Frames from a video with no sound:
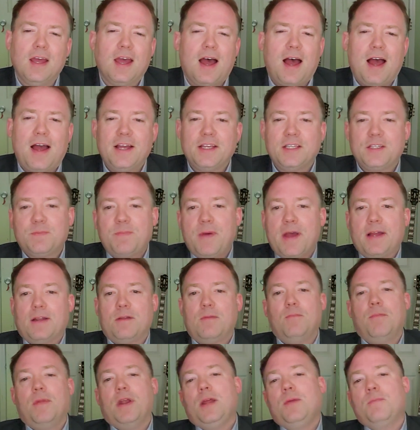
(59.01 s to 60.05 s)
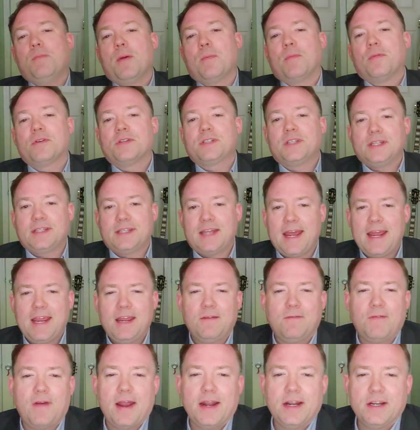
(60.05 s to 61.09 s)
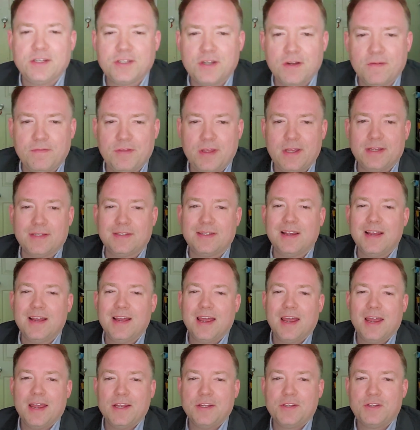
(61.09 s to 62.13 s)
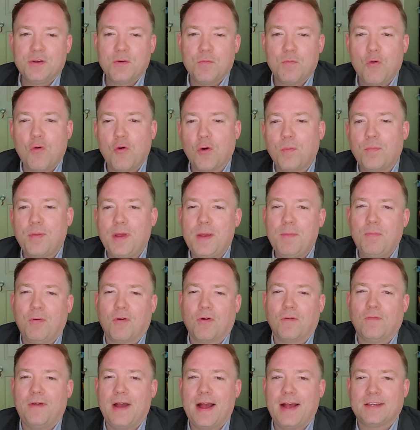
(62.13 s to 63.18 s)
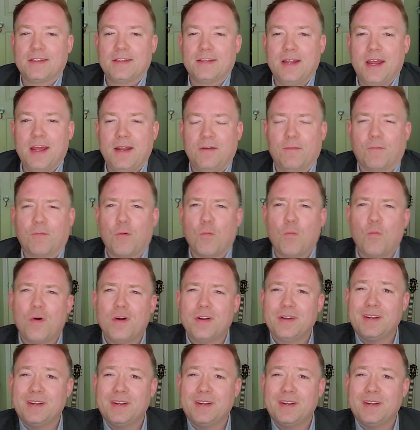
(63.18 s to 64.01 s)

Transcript: I expect many members to take advantage of this until more people are vaccinated from what